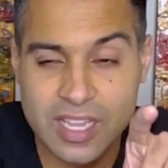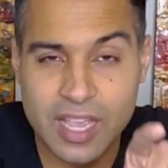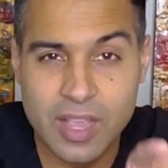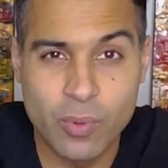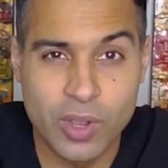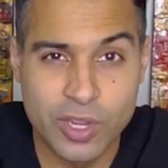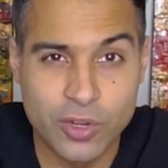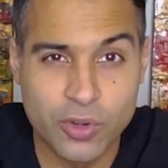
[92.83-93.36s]

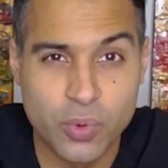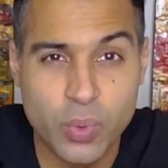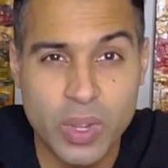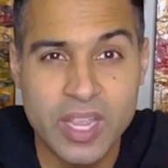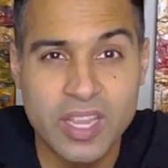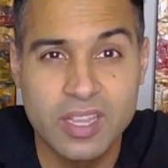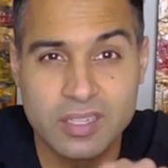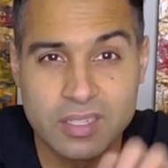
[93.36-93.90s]
while you're
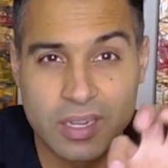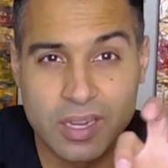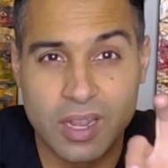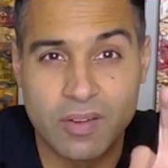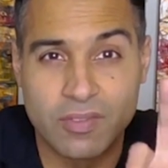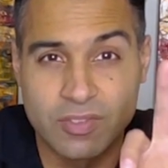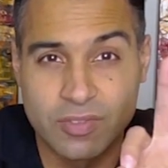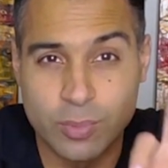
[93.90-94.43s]
awake is
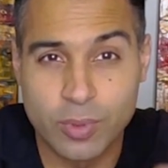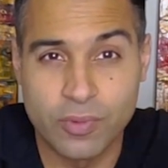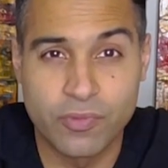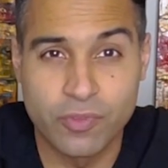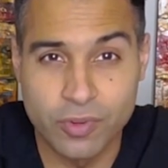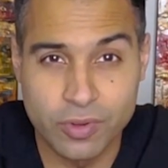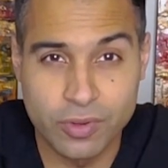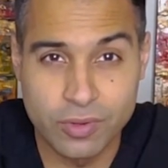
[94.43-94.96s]
uncomfortable
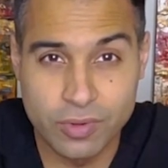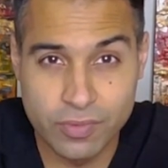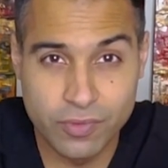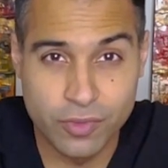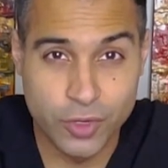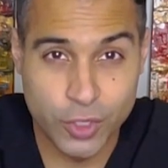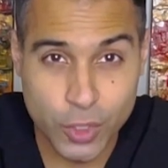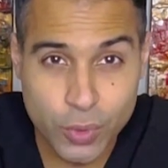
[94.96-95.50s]

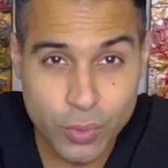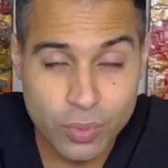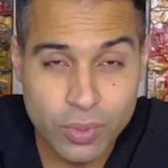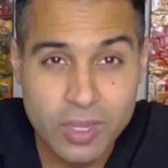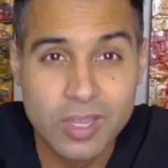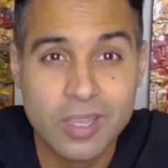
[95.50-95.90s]
for you.